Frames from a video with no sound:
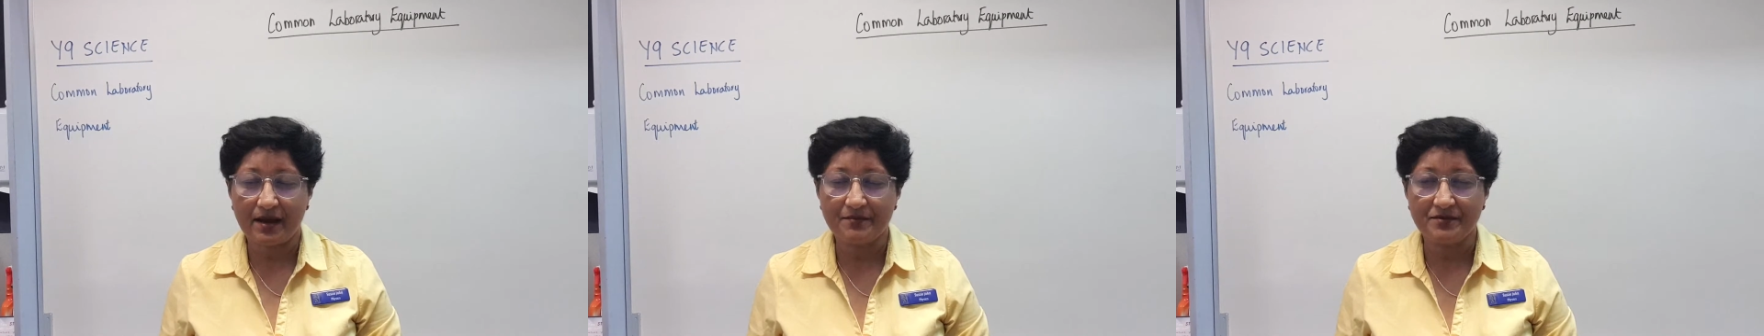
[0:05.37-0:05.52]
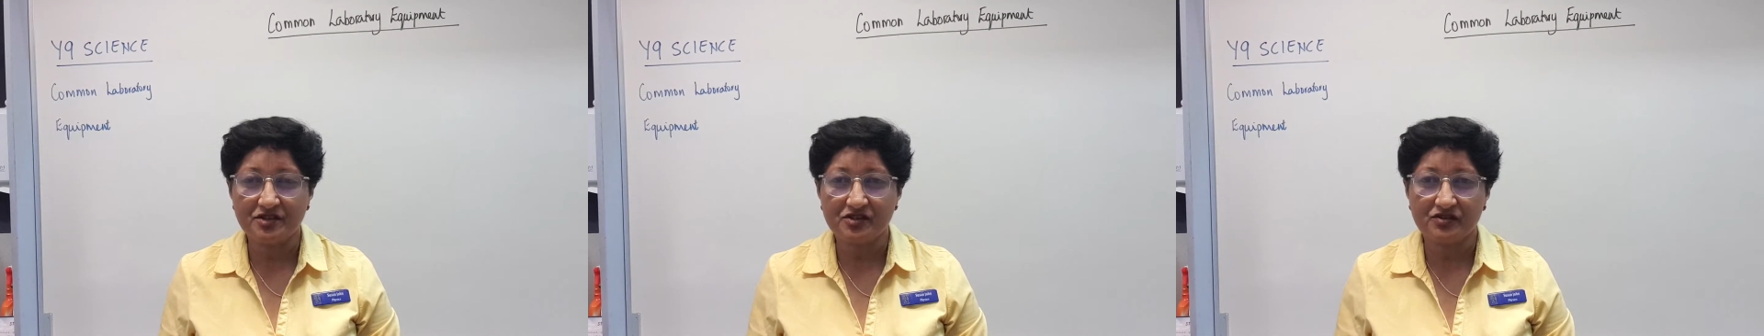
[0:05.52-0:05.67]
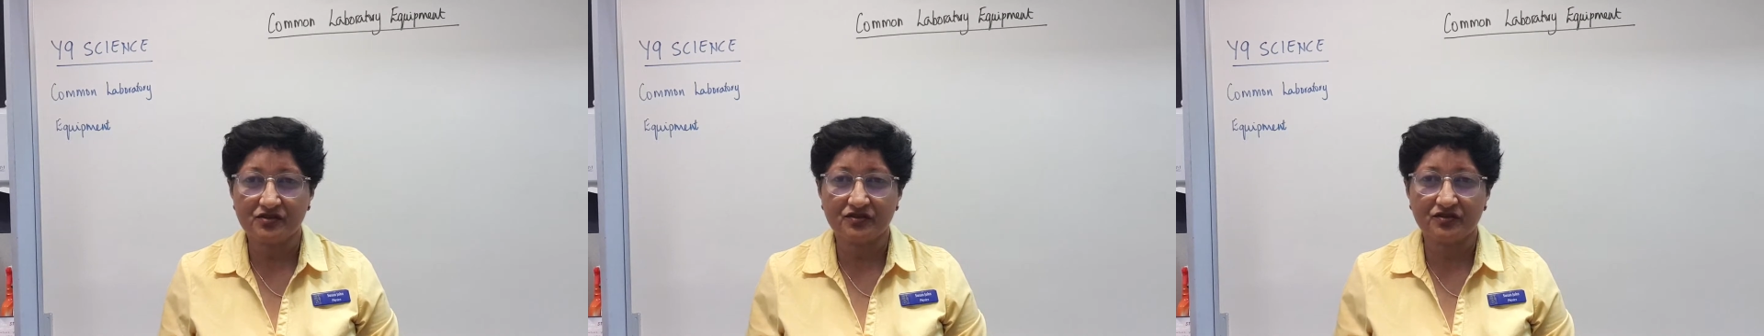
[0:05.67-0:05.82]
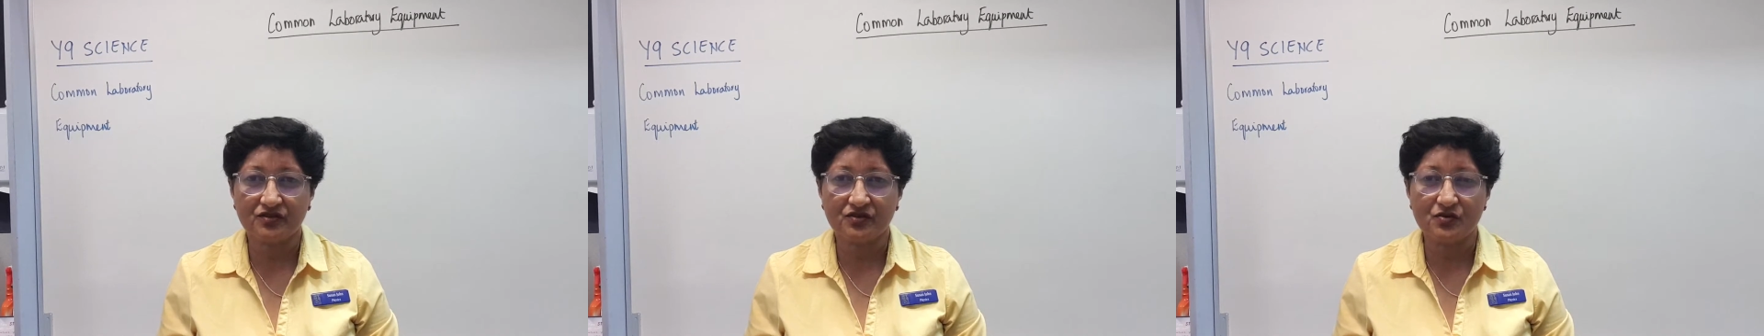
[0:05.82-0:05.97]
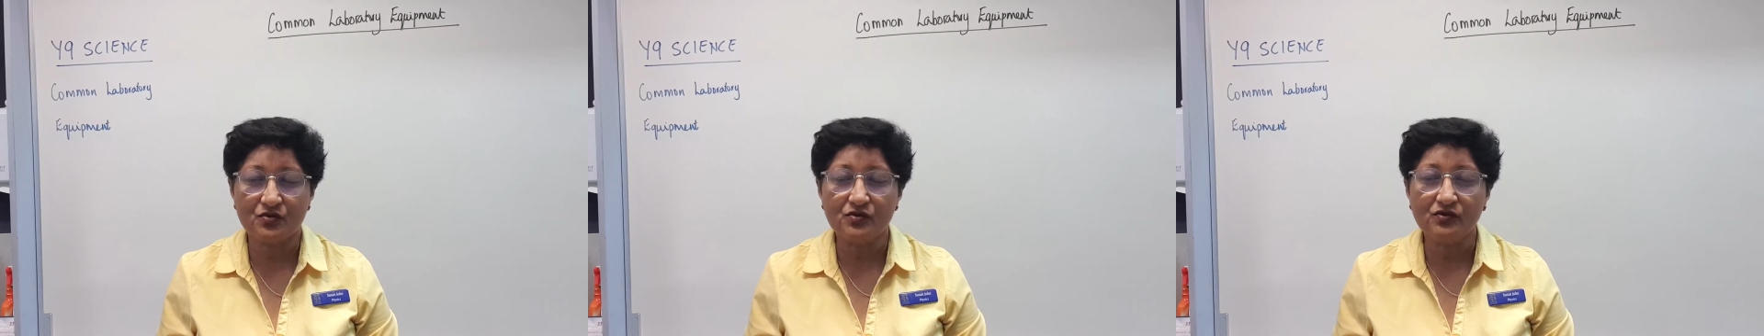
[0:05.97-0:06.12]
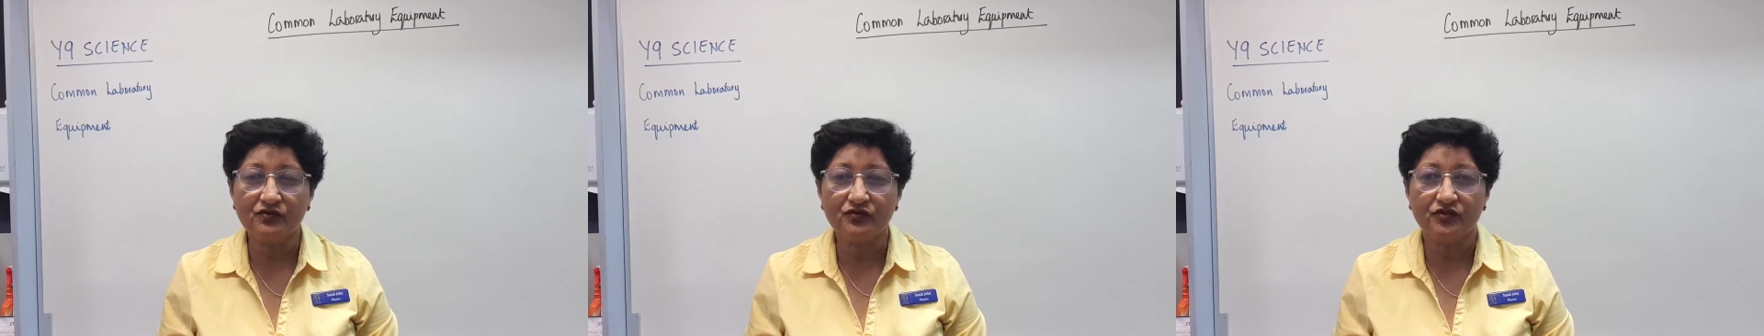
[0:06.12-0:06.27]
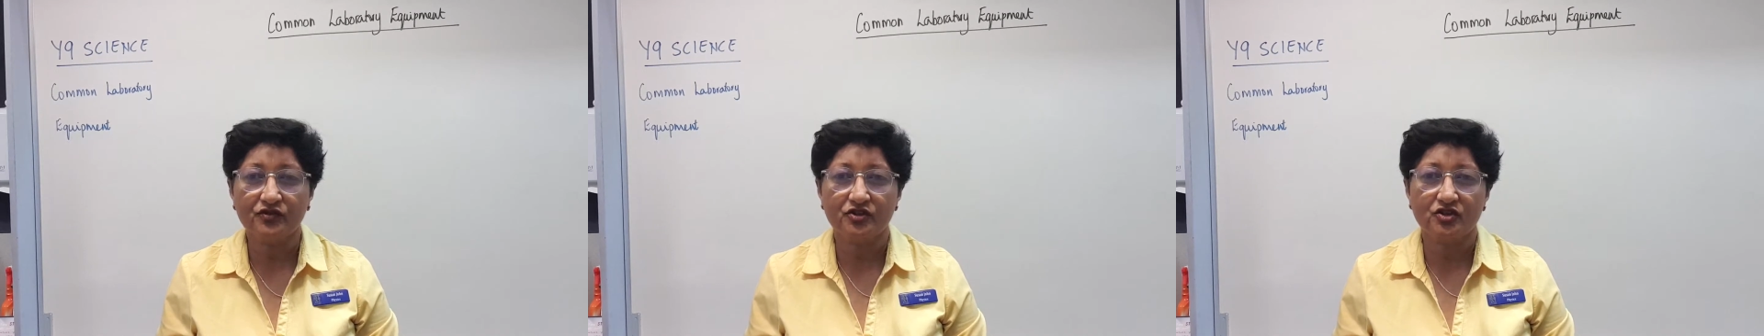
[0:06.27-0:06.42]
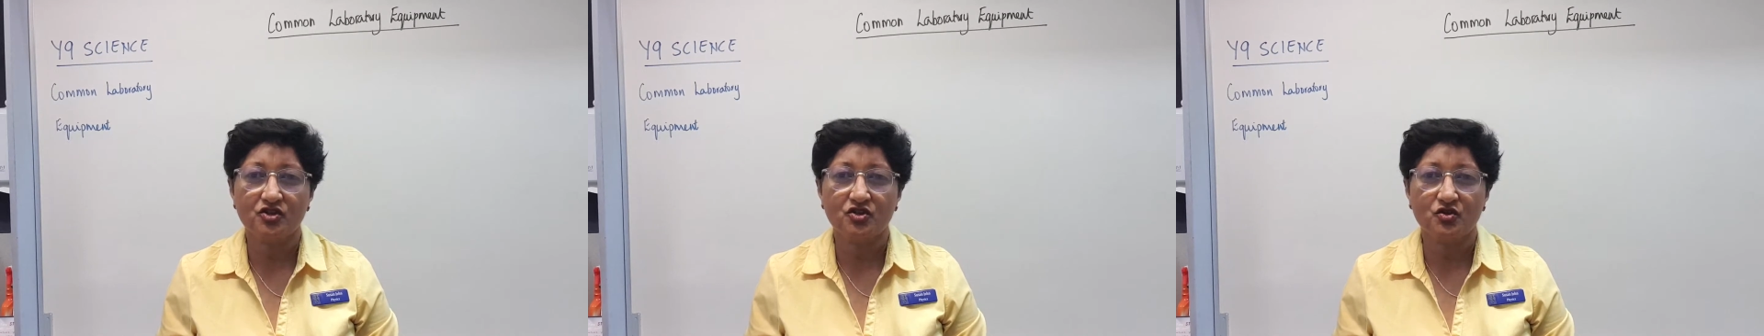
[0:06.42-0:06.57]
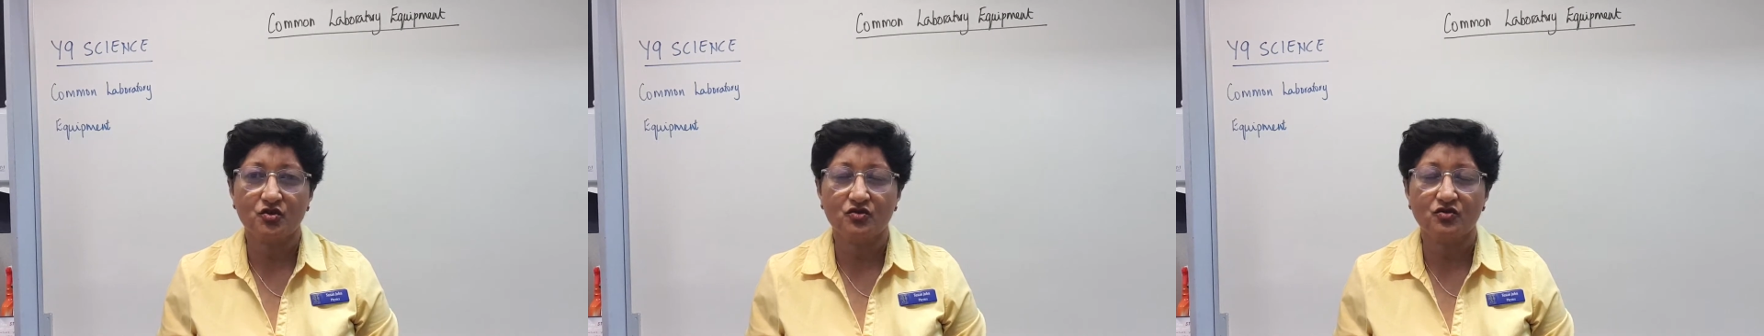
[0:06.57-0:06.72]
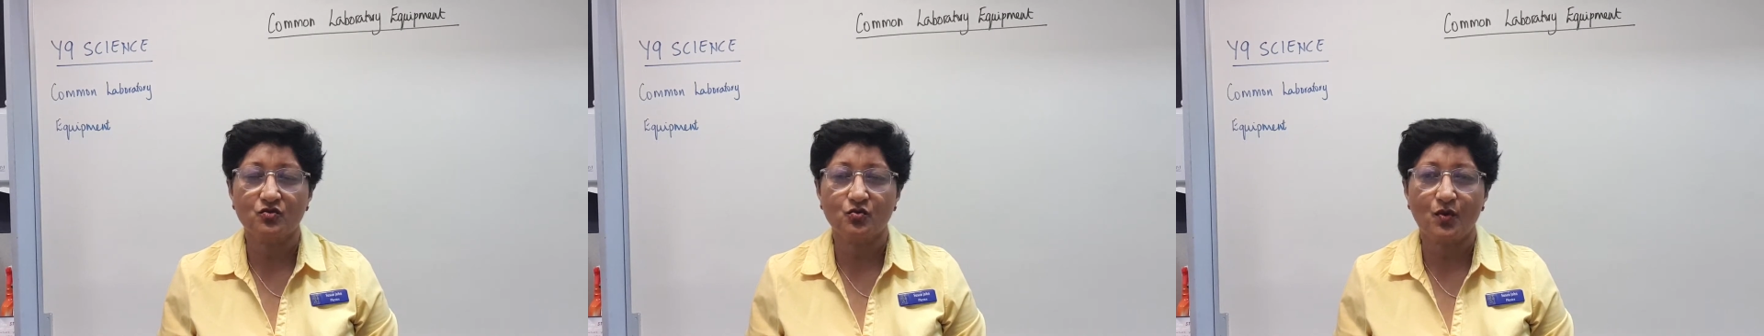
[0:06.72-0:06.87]
into school for a
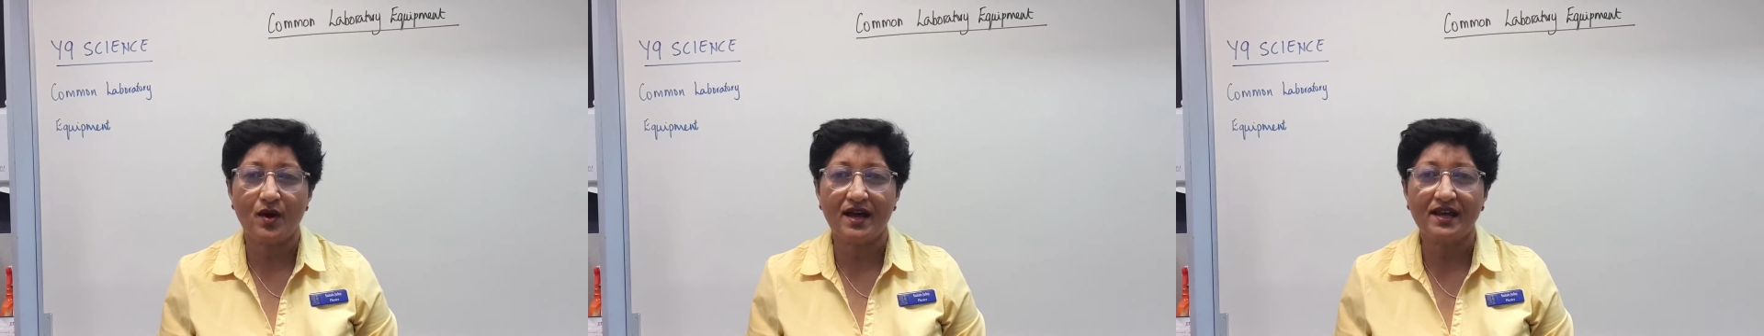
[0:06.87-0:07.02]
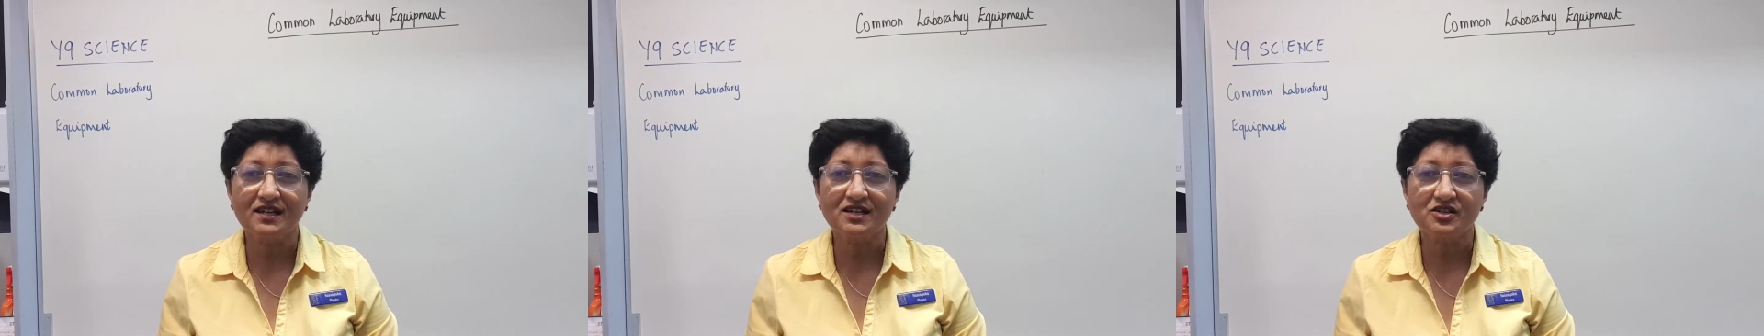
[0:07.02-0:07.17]
short while